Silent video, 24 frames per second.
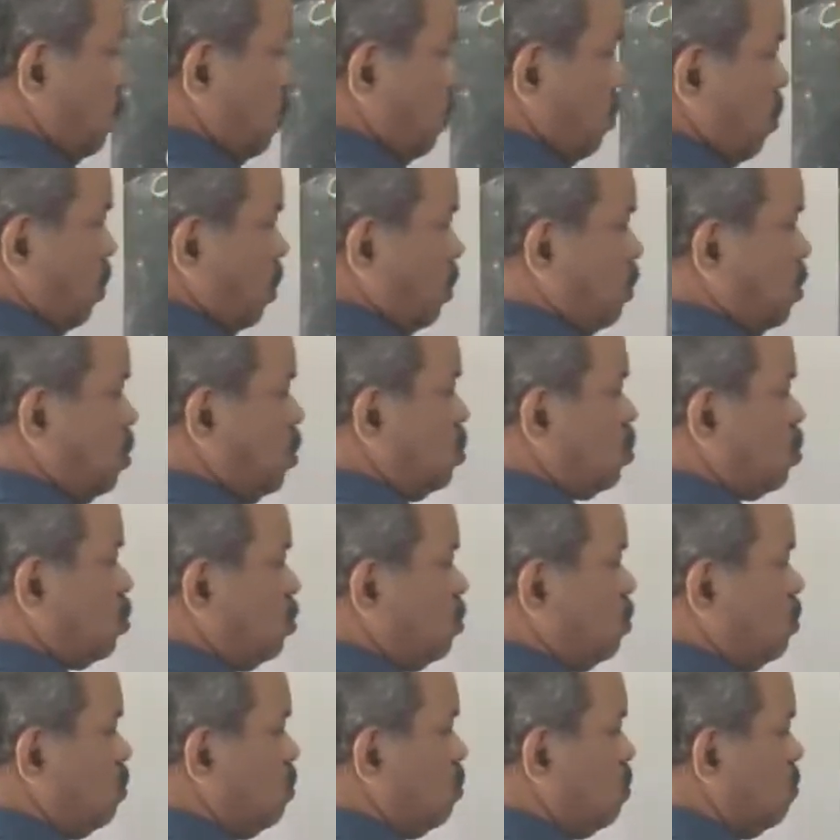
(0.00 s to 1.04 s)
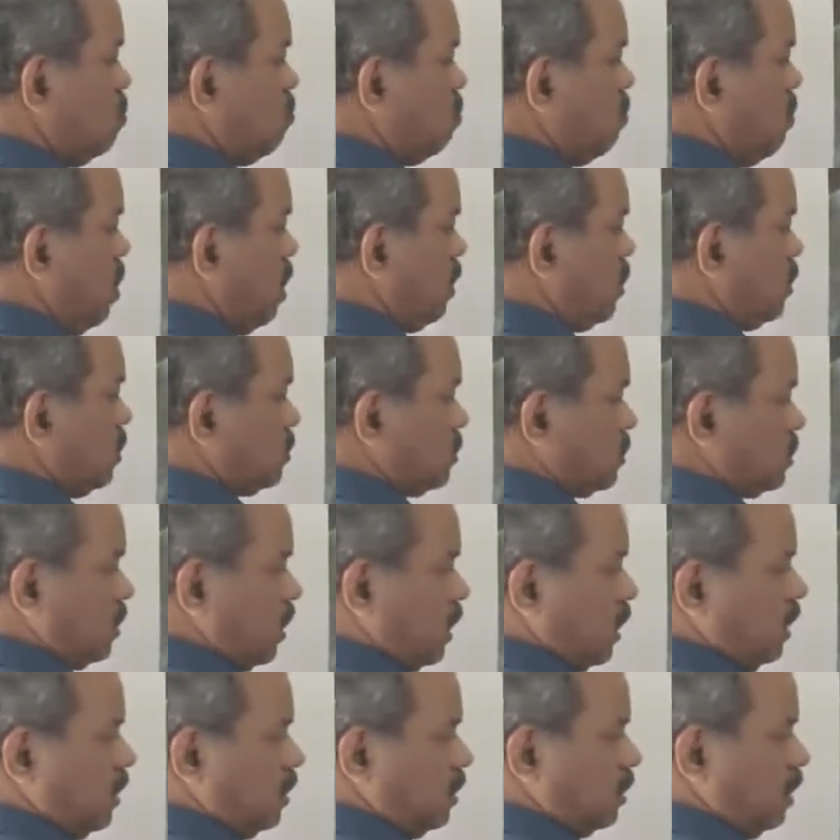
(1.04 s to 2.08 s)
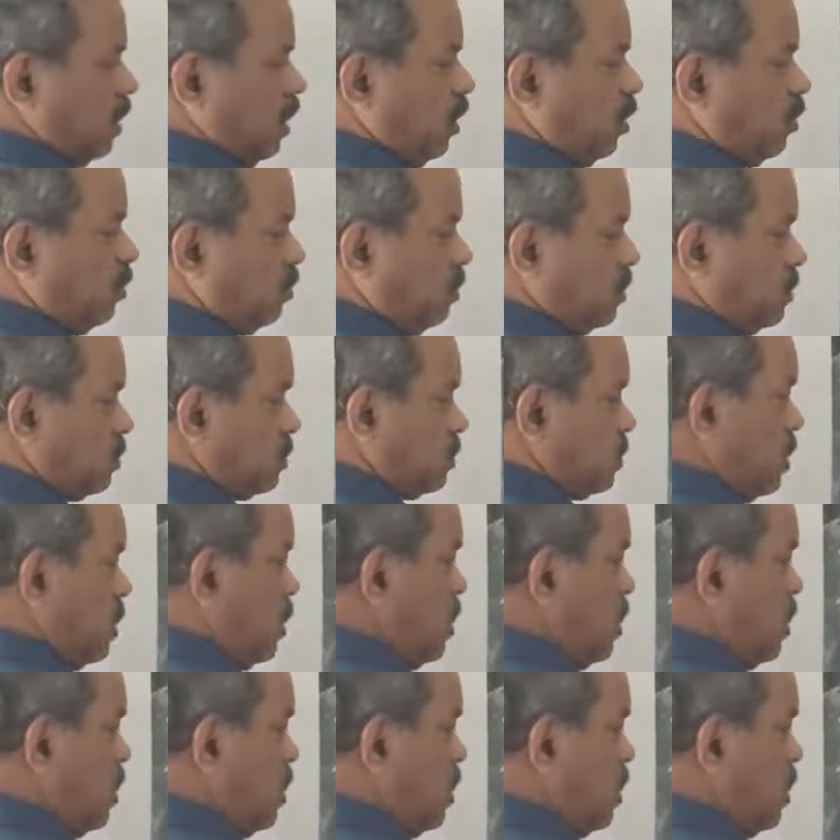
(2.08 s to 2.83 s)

origin to minus 3 units.